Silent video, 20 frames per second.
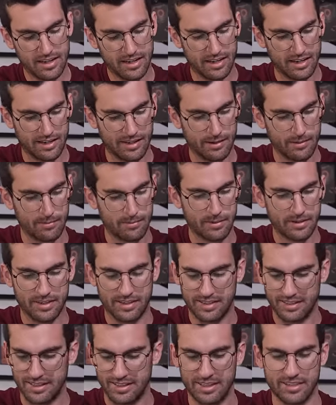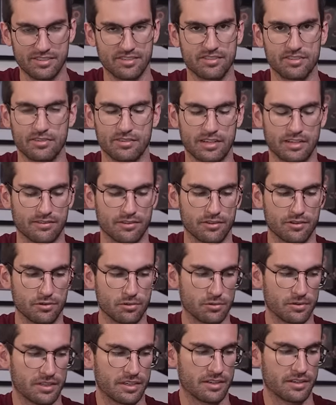but again, I just don't have the
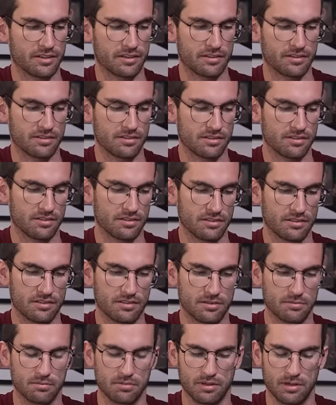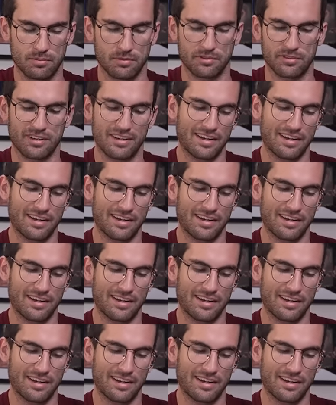tooling here to properly,